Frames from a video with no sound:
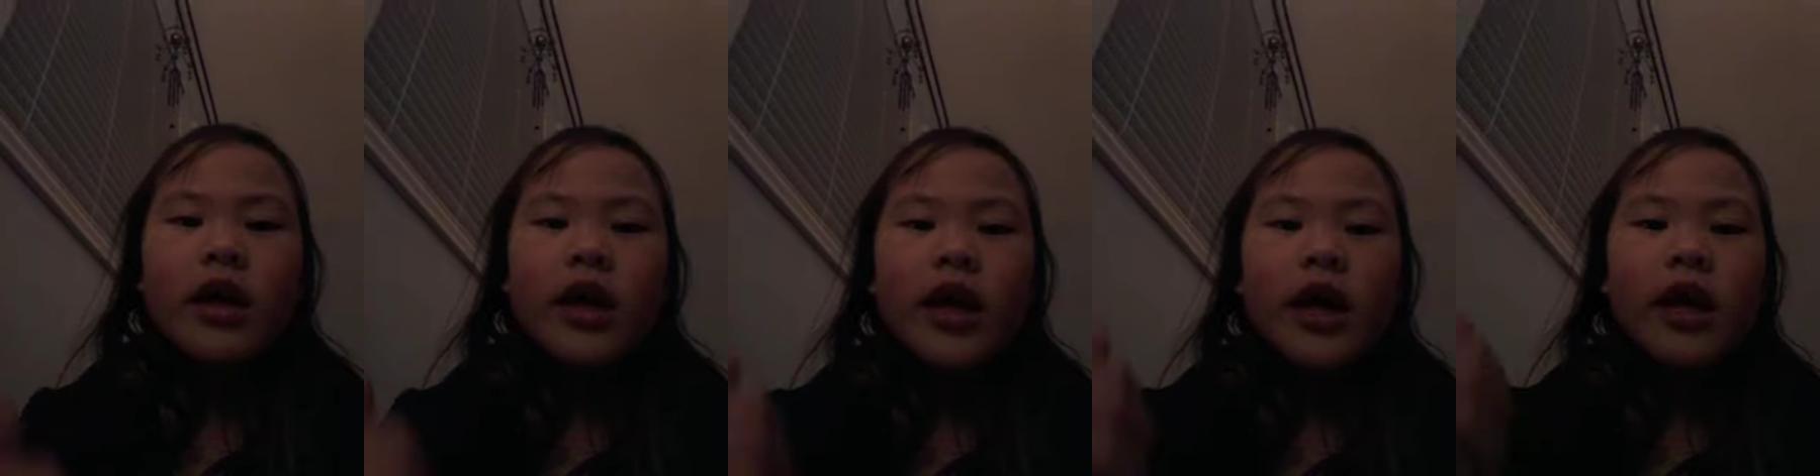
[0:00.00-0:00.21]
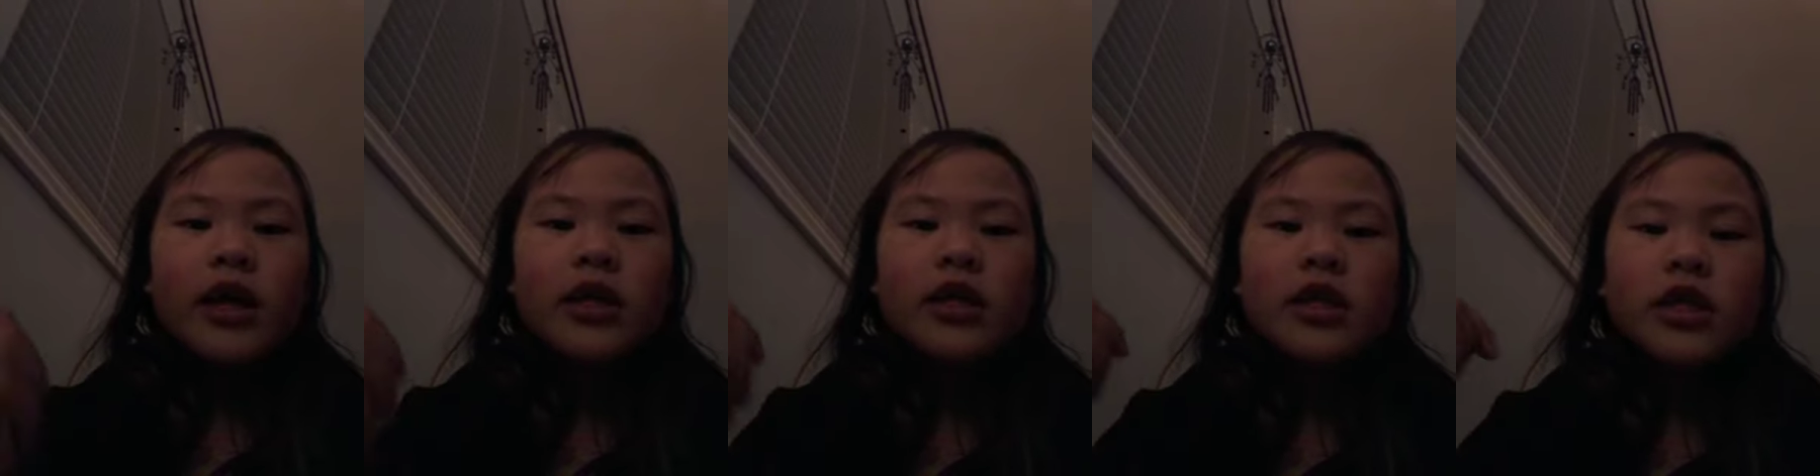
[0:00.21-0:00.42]

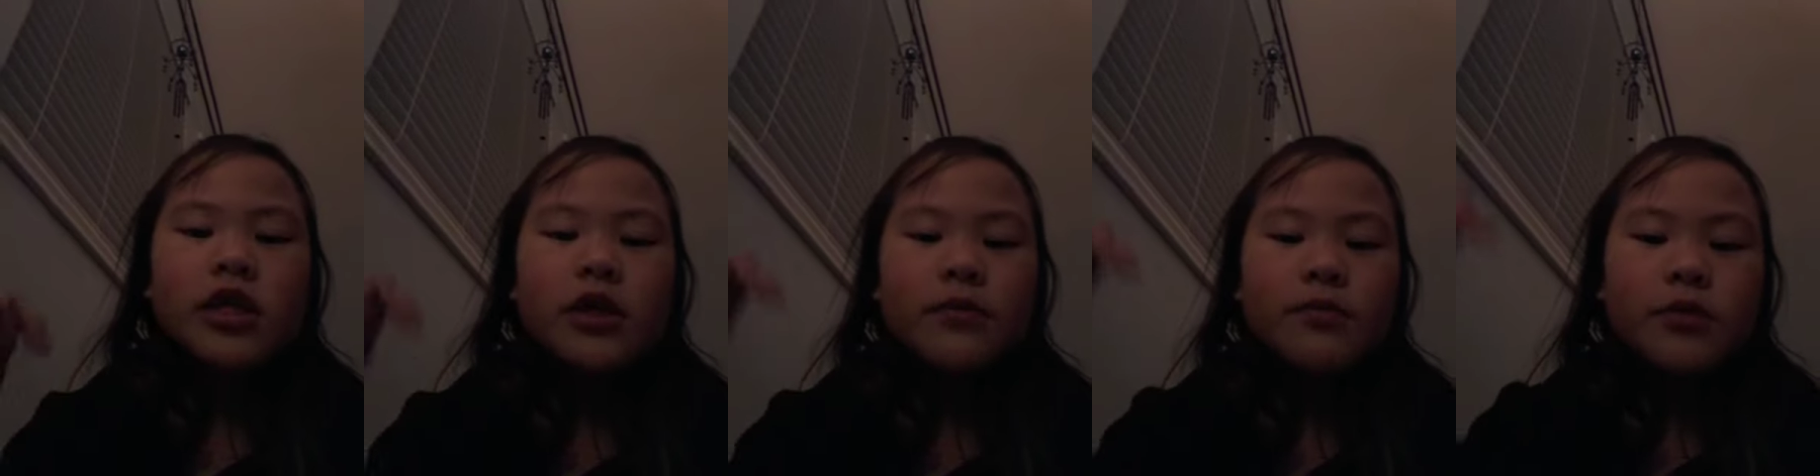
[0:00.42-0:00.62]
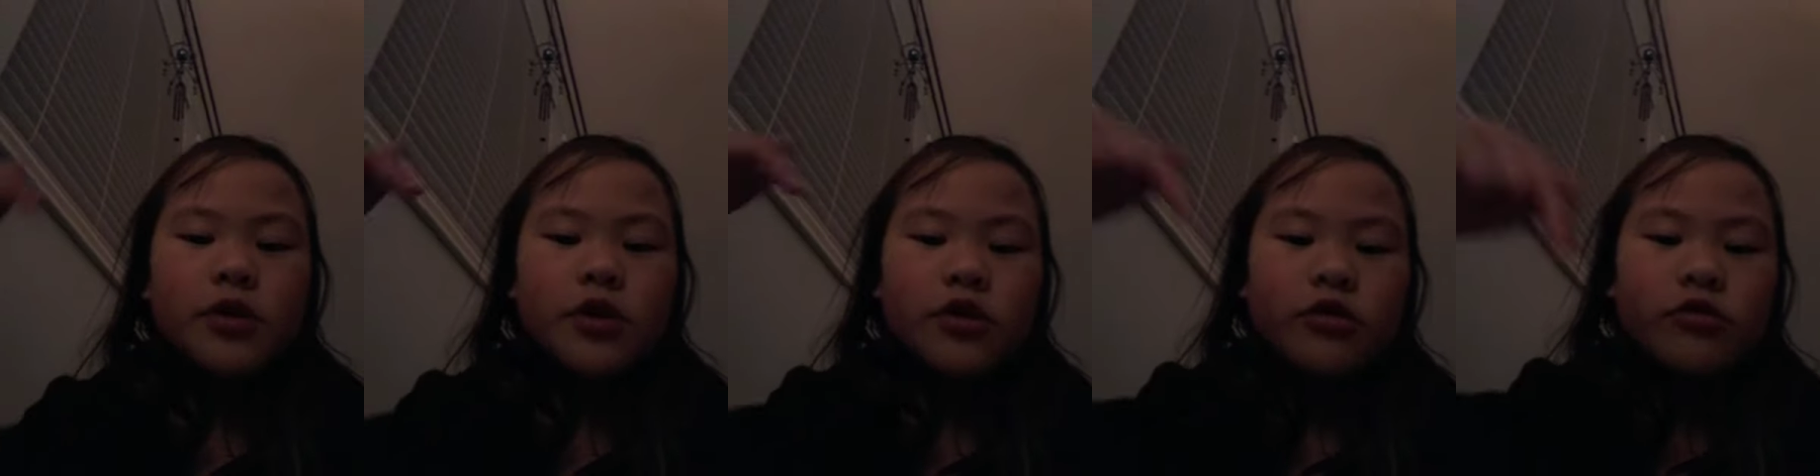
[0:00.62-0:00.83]
and
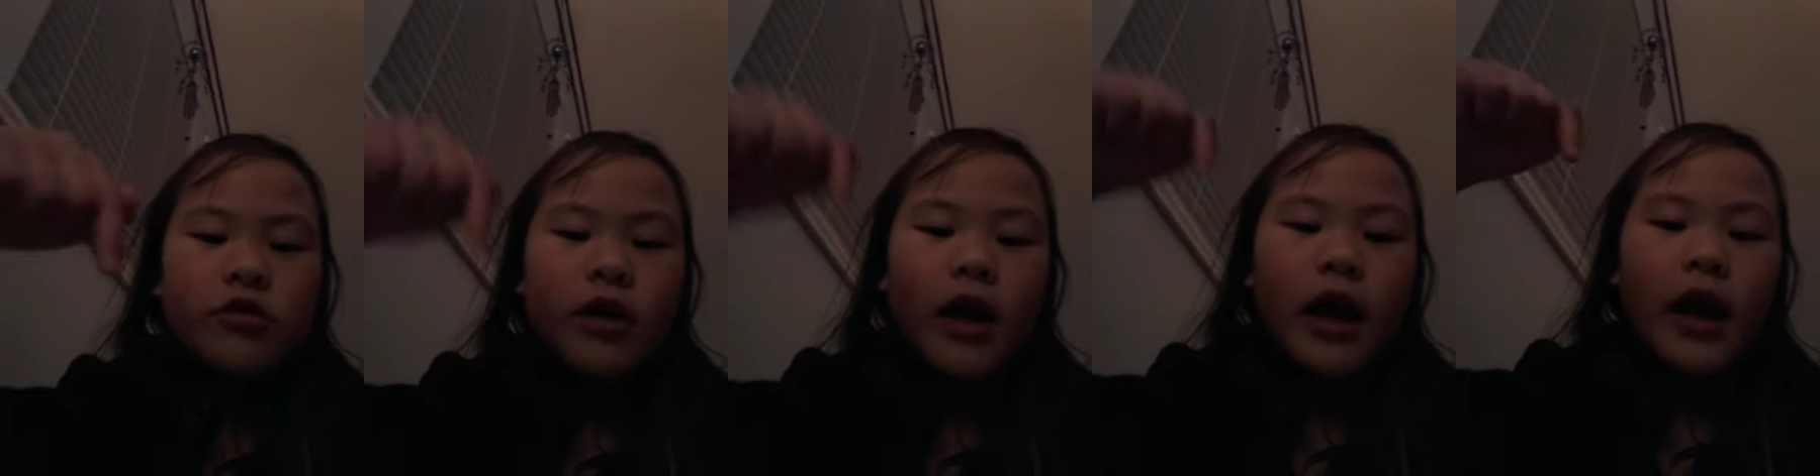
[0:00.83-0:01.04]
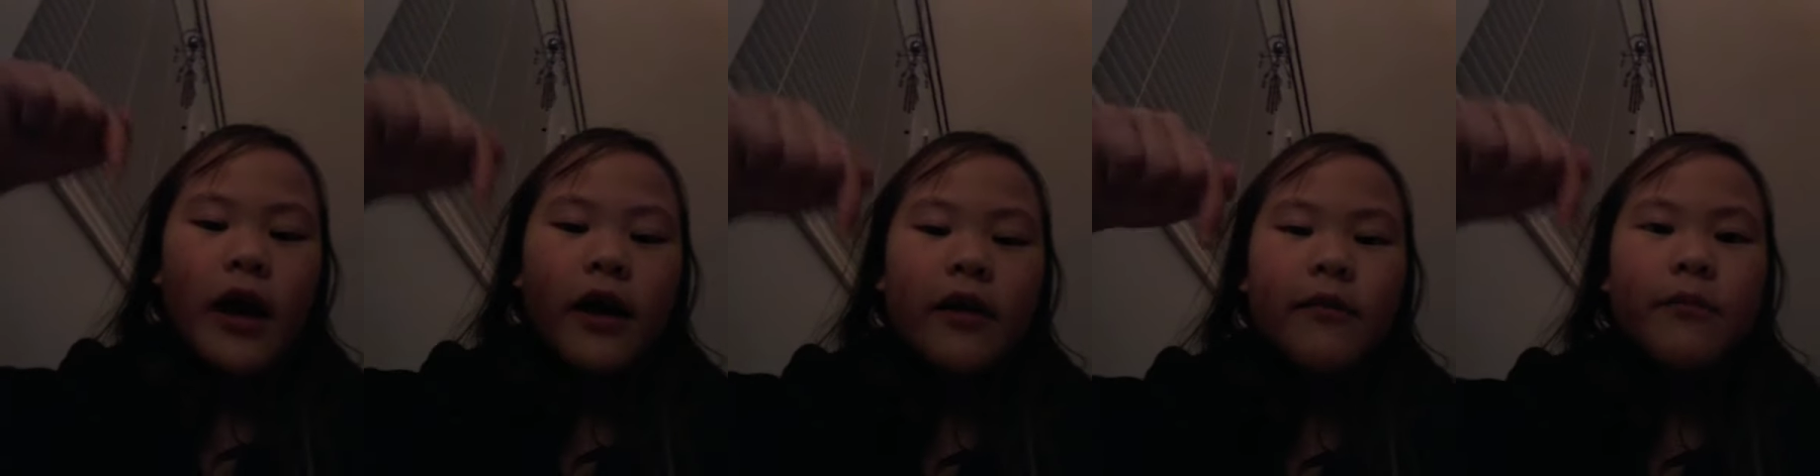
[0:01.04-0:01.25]

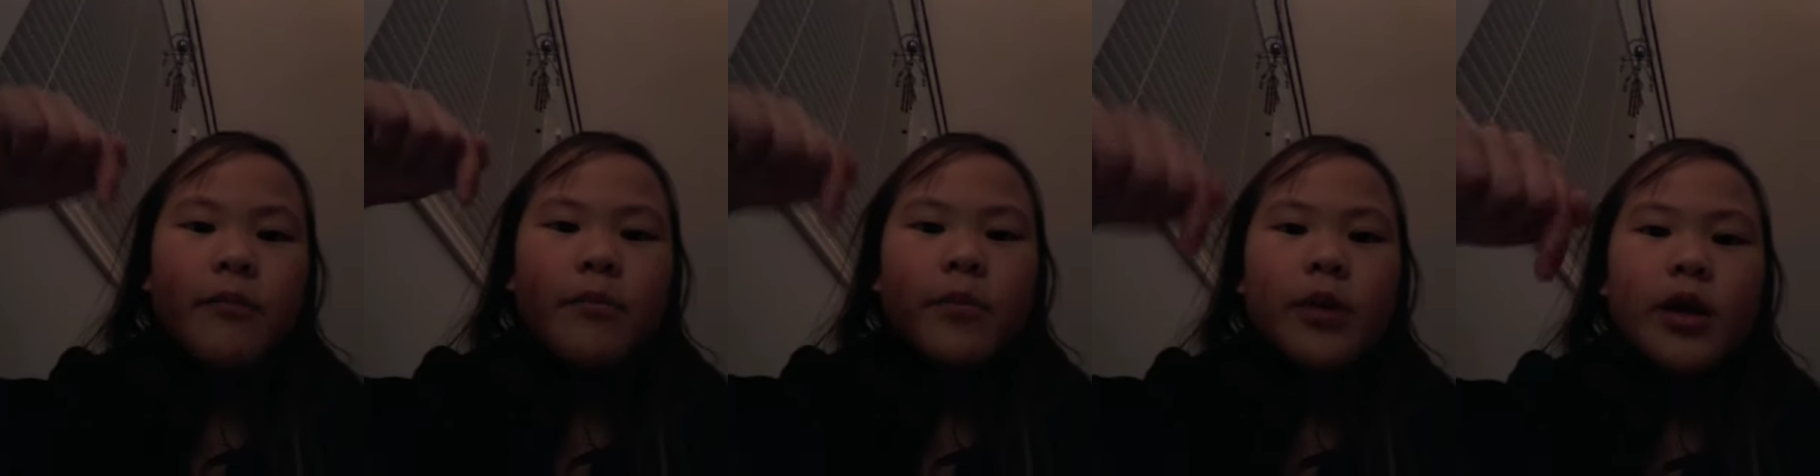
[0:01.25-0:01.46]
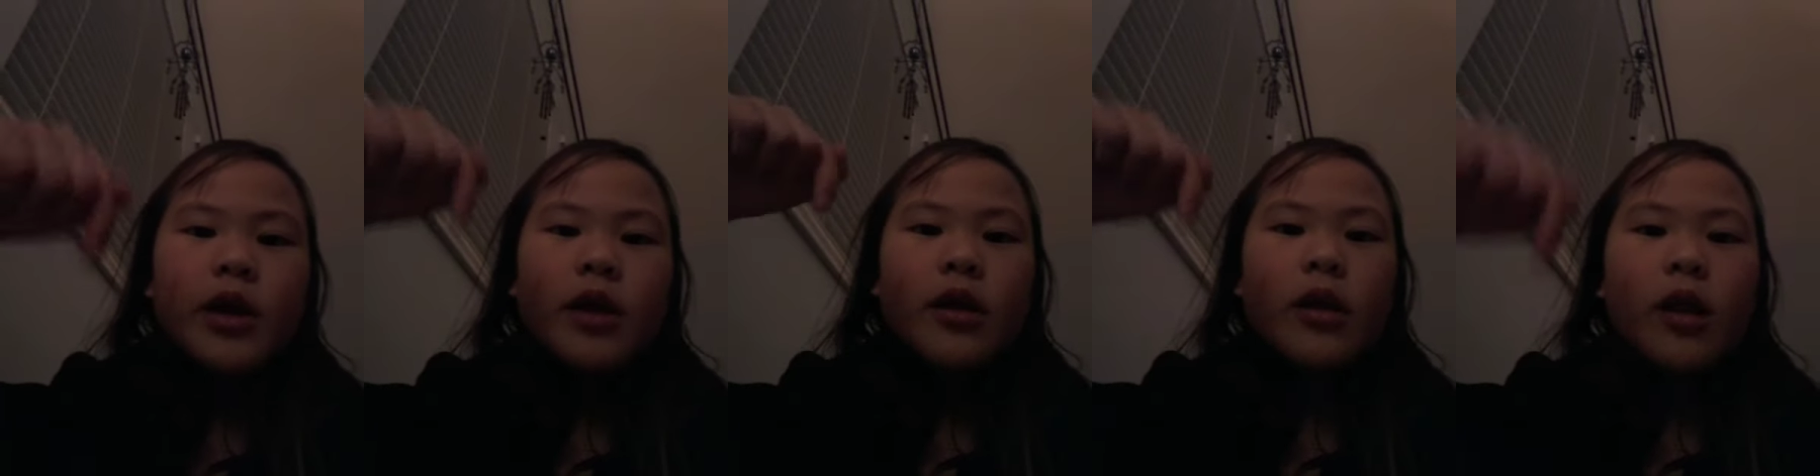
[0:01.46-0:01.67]
subscribe
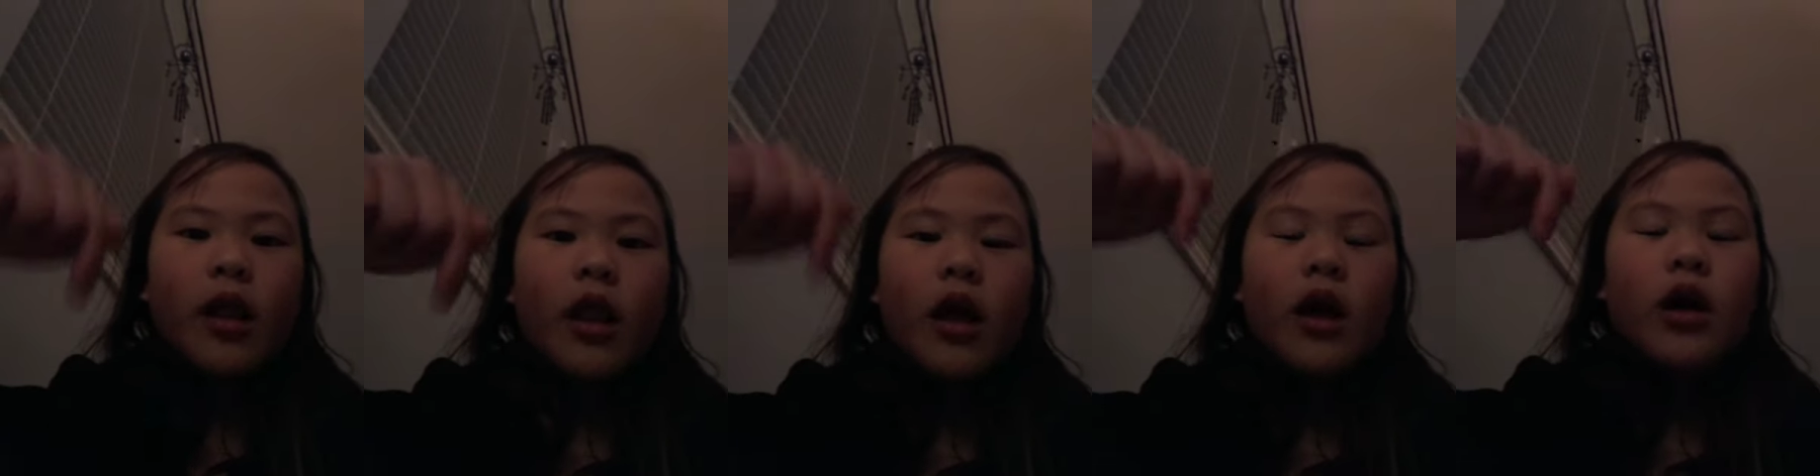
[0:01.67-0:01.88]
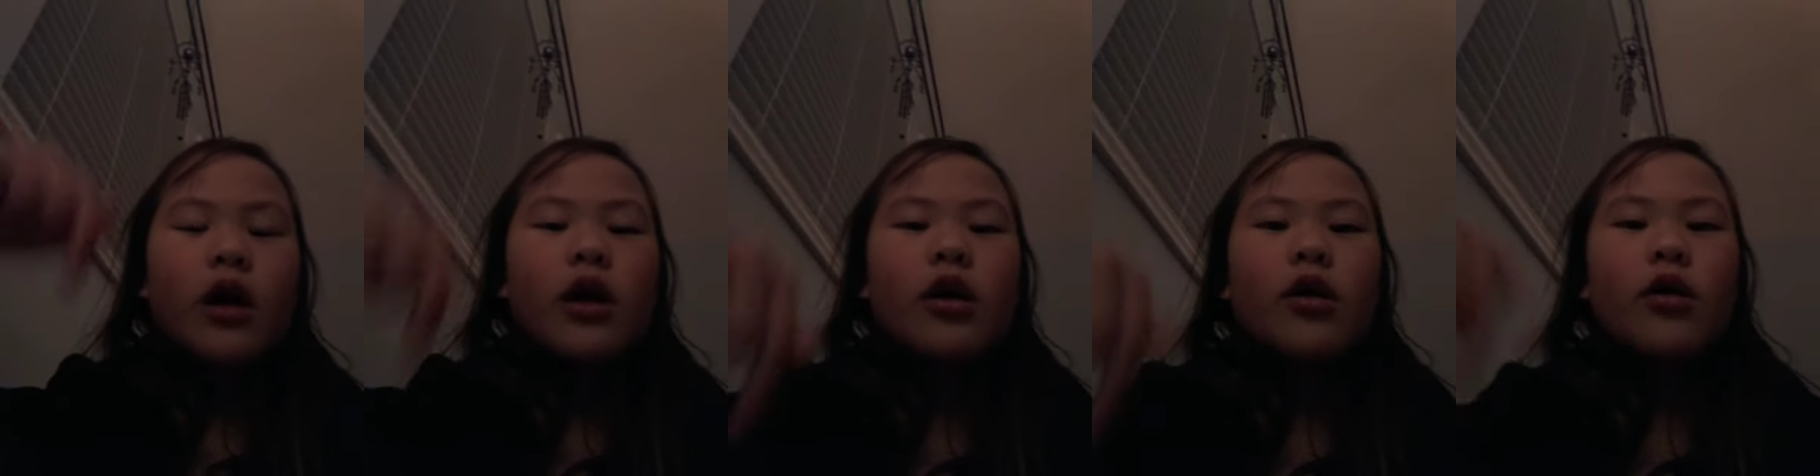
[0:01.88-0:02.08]

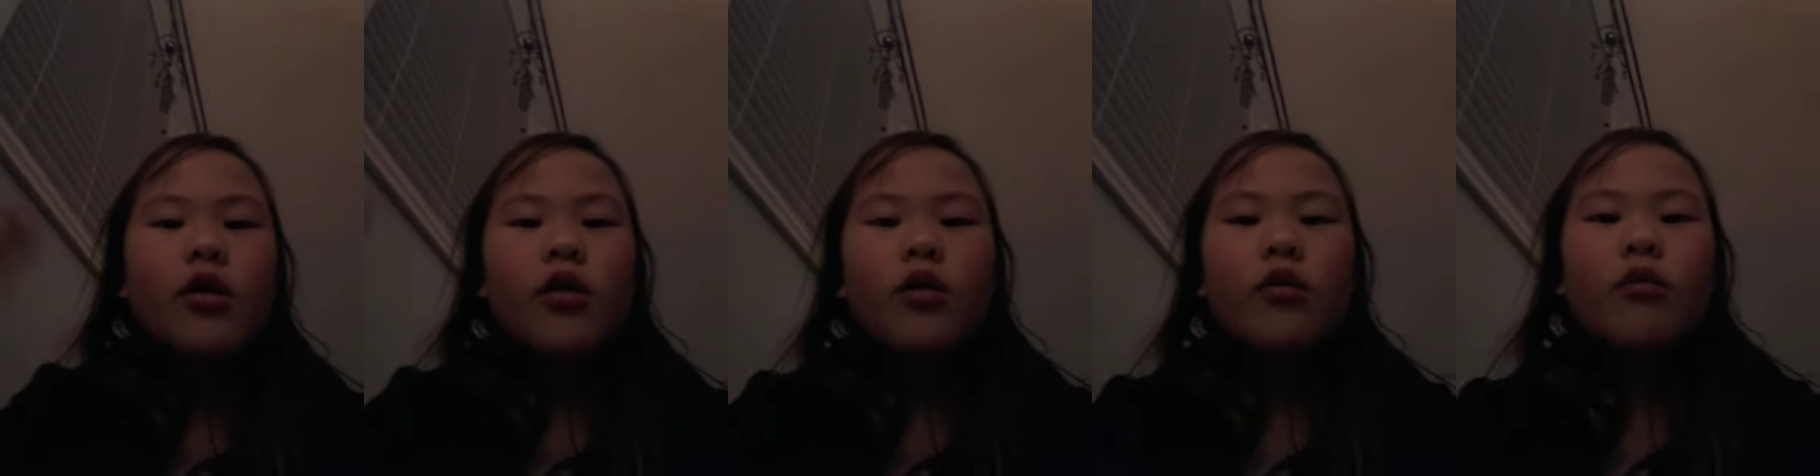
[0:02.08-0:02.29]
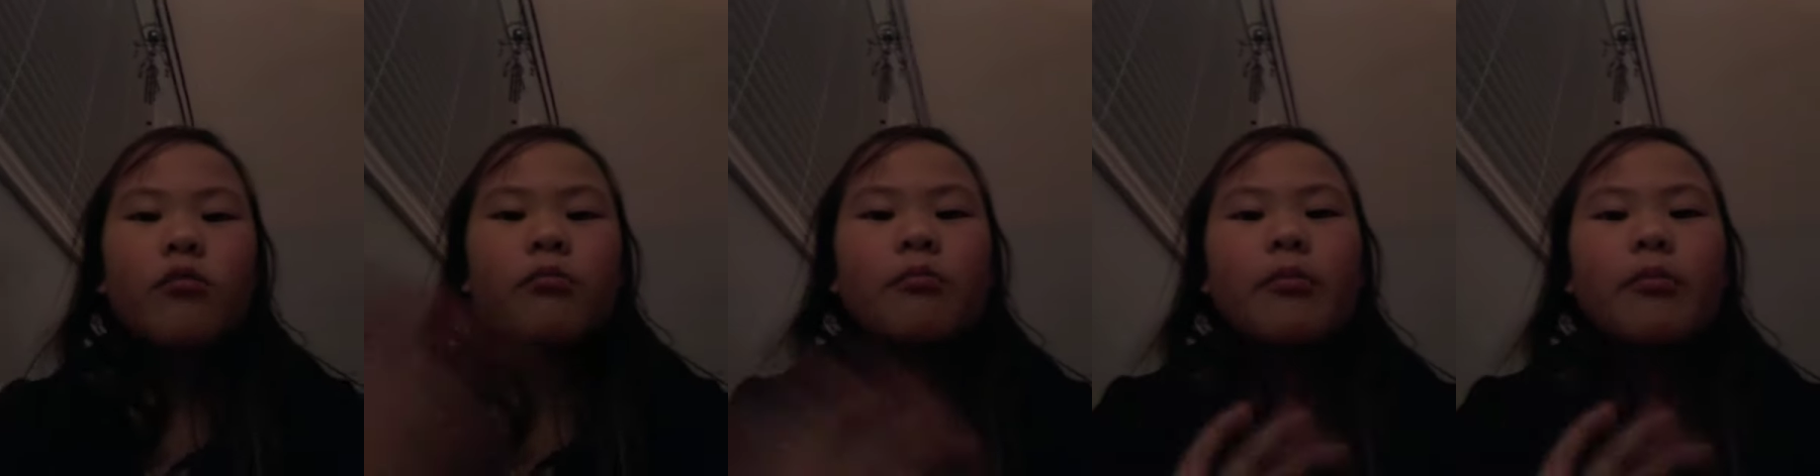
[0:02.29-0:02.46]
below.